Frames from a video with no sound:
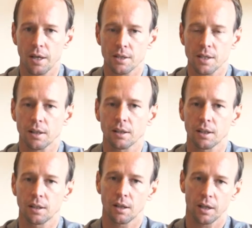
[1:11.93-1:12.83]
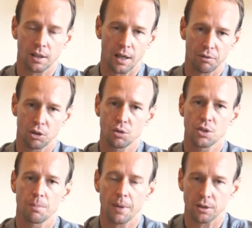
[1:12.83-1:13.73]
suddenly it can have a
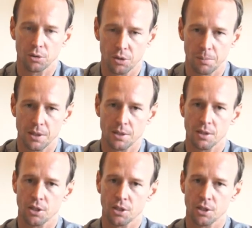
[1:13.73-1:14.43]
huge impact on your business.